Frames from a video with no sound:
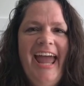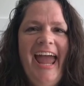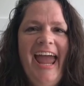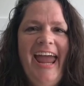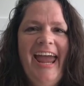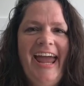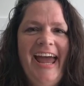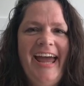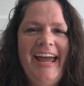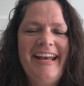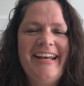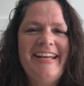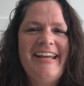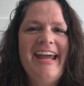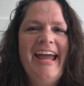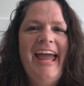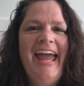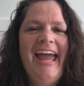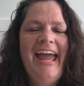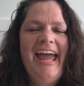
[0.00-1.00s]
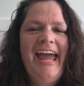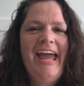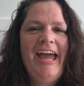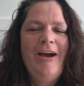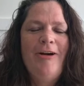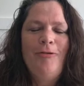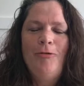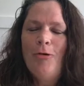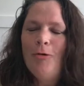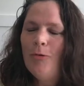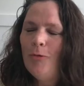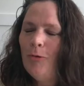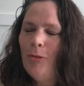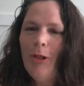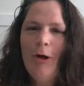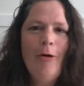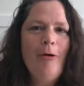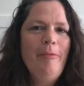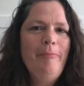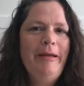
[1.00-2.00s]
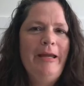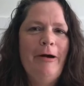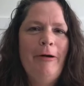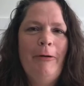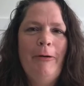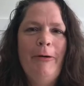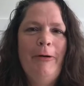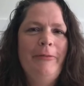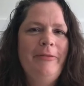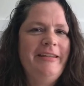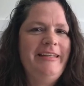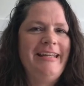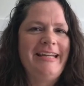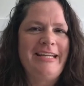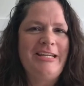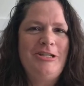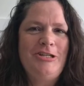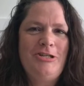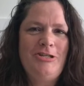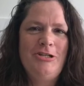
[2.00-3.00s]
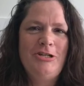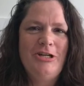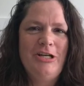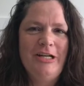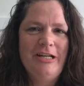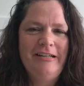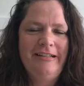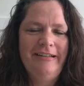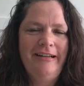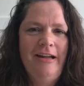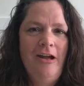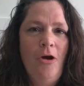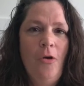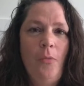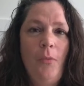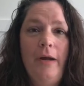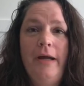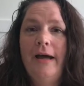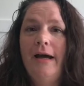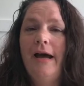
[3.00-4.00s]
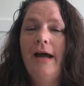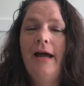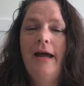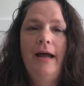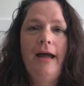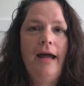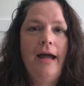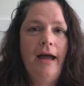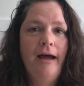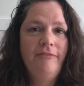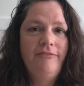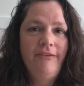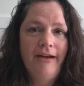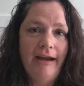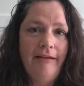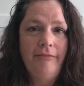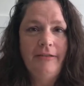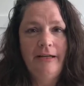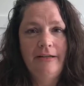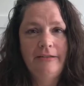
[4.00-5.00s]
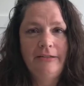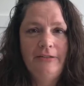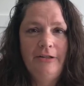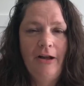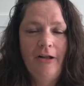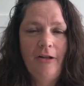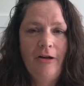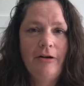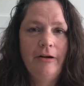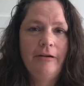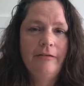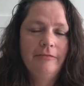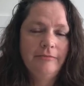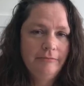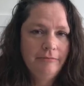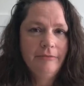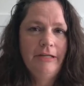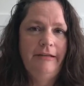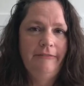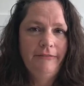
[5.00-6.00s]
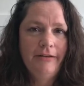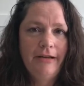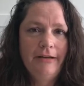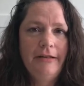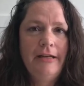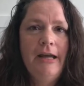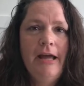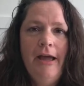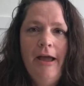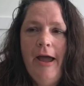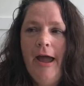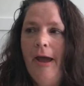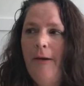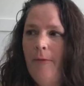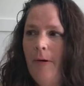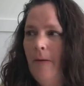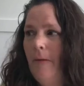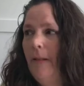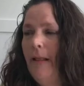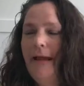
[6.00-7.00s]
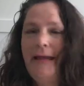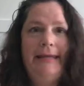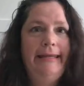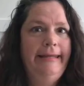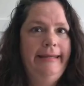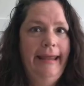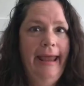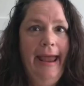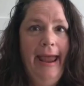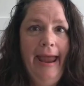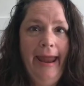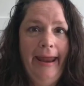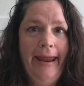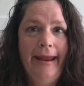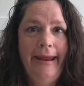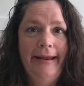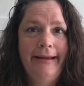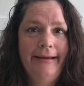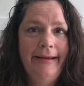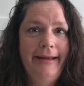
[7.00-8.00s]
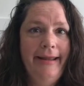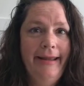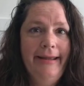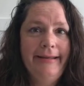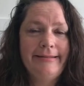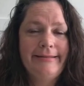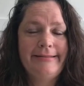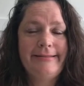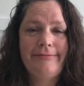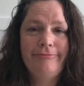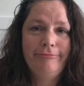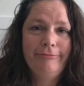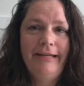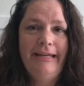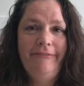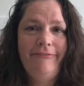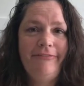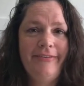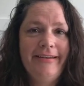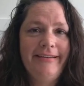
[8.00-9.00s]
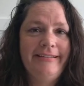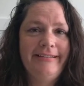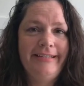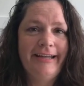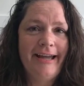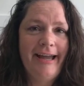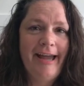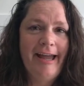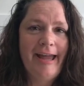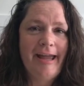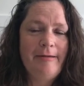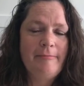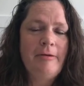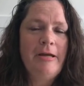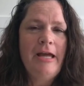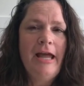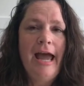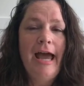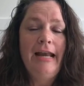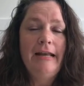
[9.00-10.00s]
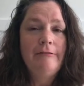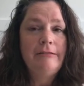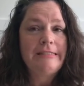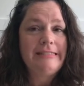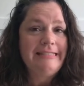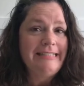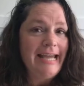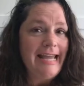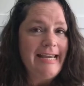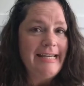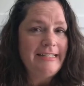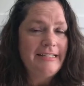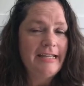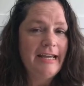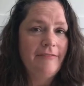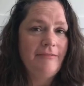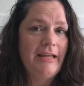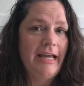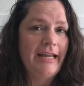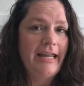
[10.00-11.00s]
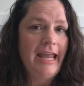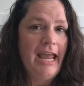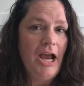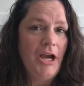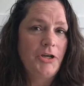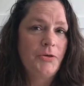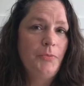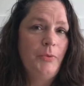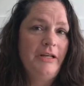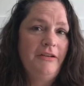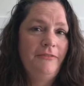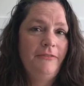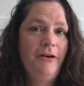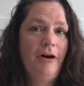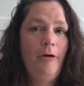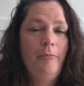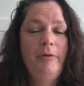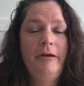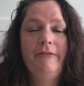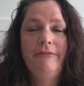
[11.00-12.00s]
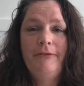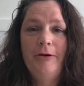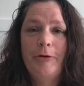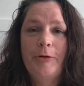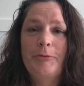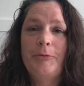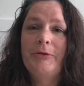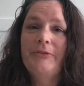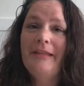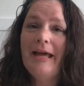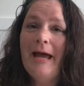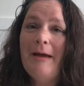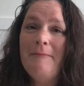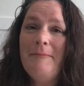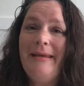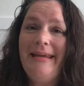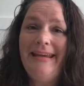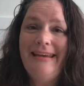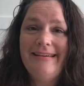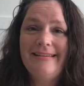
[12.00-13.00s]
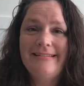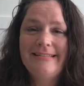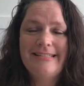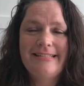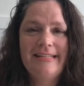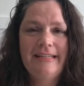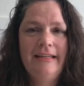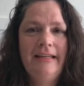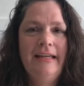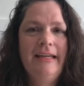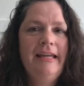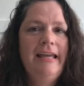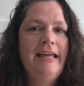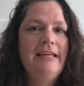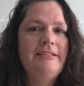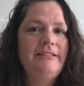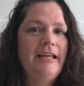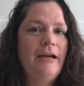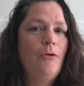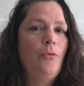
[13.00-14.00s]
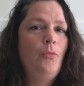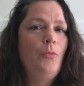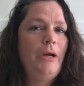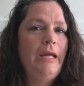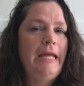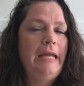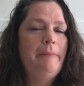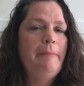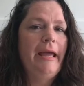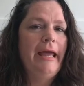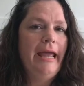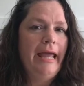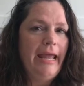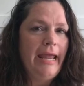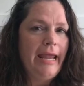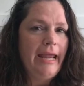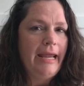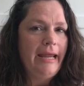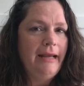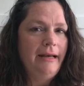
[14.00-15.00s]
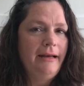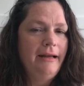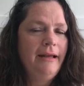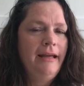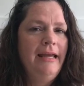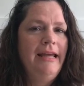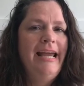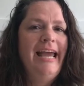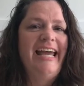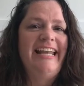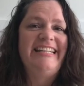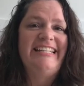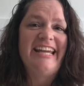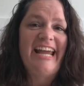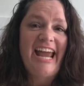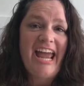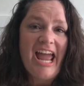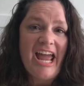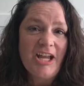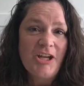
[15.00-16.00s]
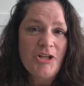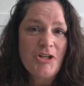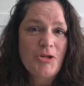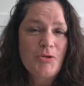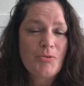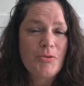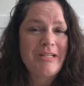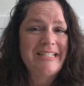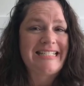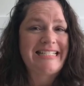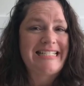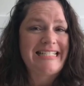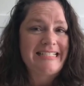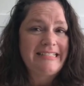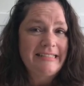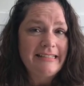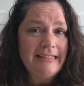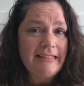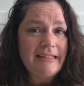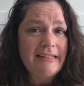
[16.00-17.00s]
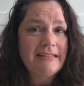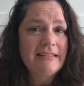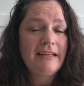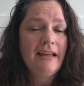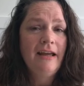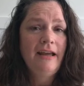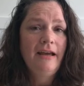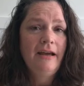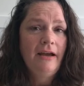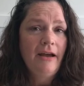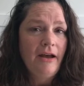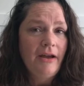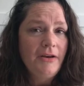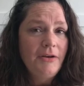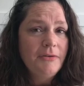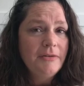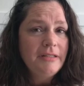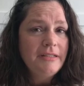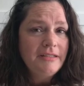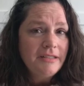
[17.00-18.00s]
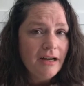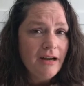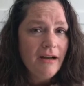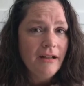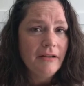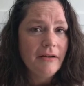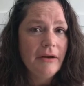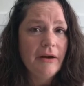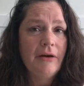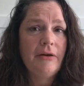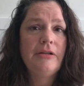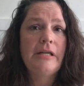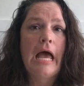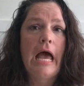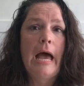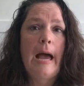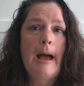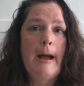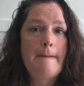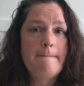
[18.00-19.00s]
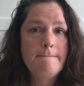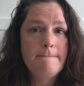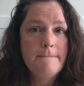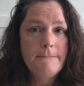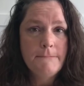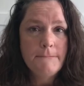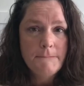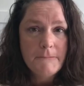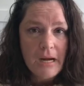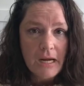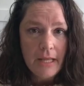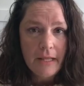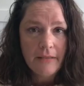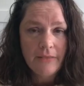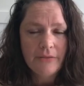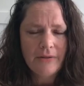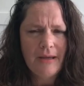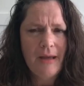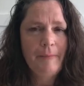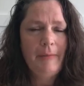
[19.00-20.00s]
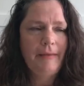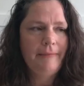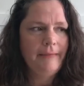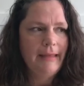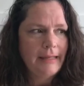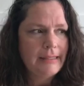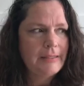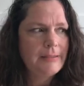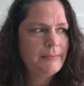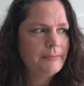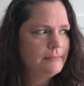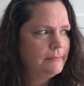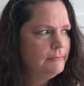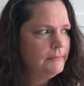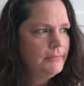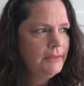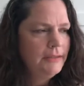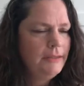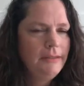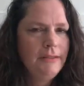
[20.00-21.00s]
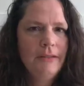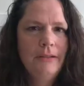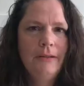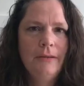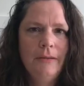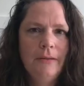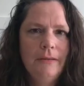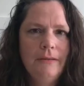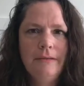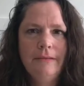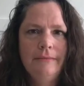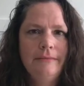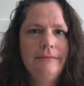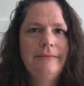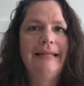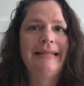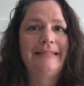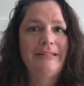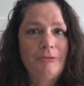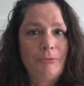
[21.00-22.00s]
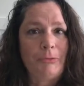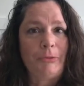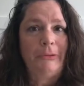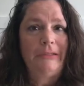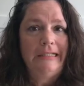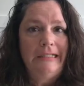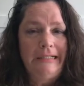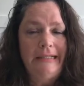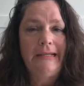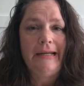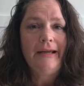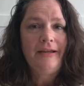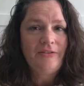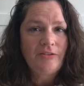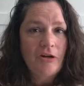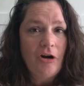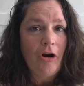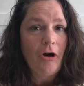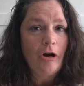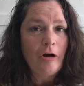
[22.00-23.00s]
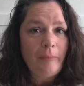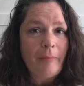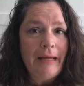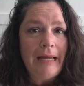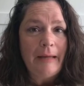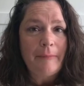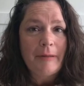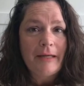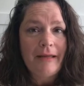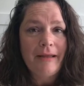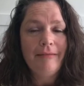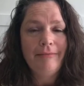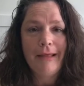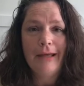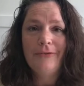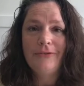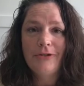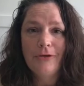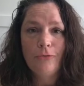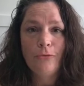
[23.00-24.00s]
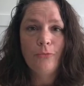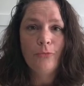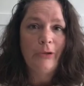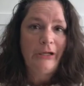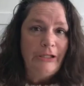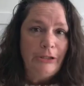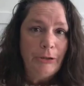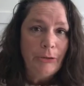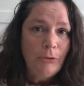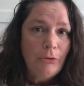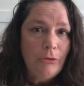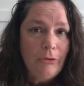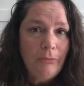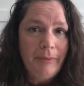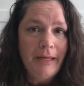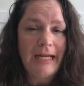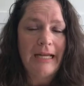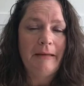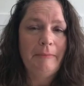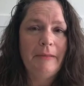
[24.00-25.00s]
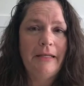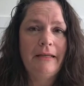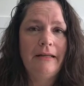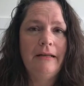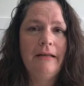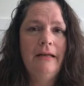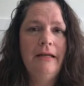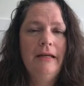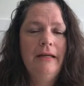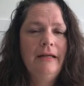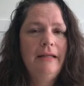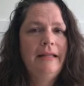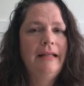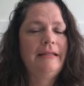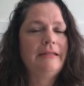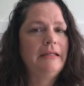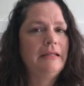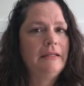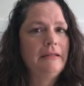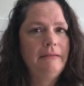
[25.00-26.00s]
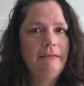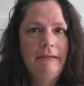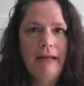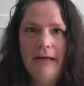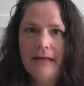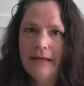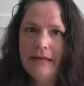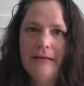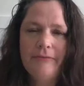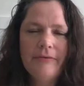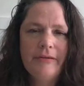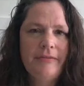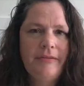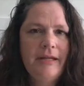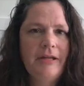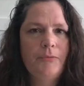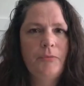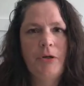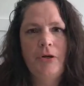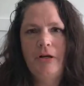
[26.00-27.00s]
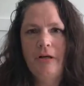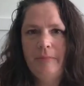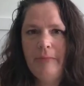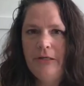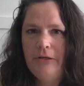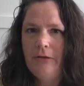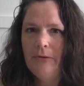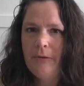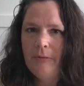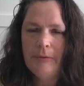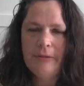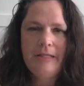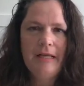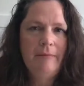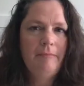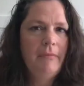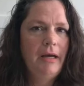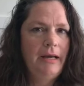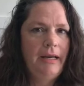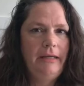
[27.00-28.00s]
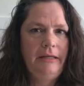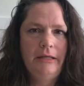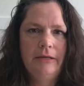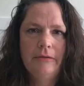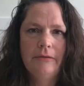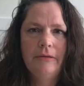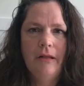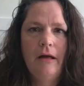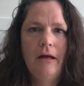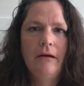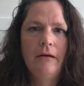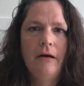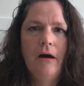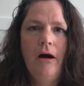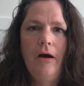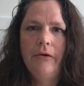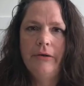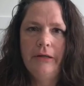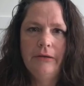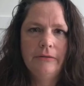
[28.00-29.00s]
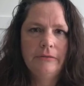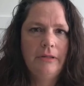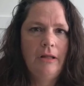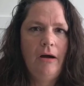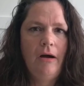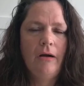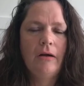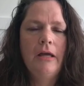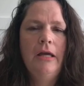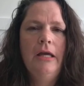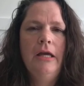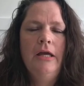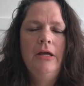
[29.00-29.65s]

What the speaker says: And lo and behold, the next year we got a $5,000 refund, and we were like, yay, it's refund time. And it was nice to have that cash windfall. But folks, what that means is that we paid an extra $600 a month. I mean, that's a really nice car payment. That's a rental payment. That's a lot of different things we could have been doing with that money all year long.